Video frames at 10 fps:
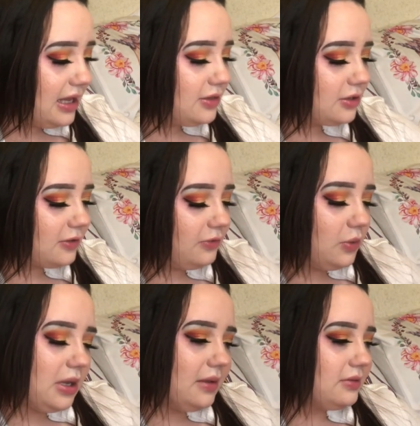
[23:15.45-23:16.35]
There's a few
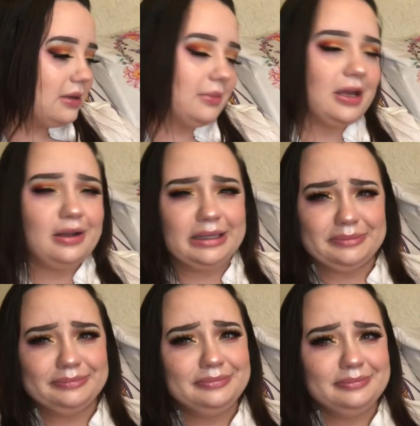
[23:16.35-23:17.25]
items that I'm kind of
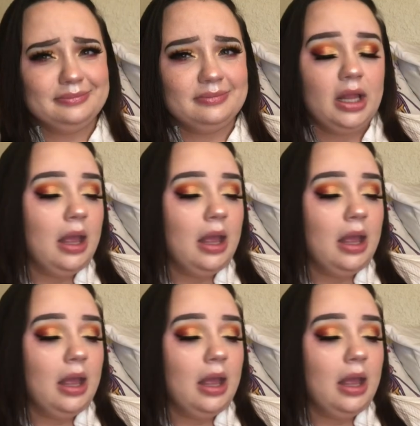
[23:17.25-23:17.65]
like,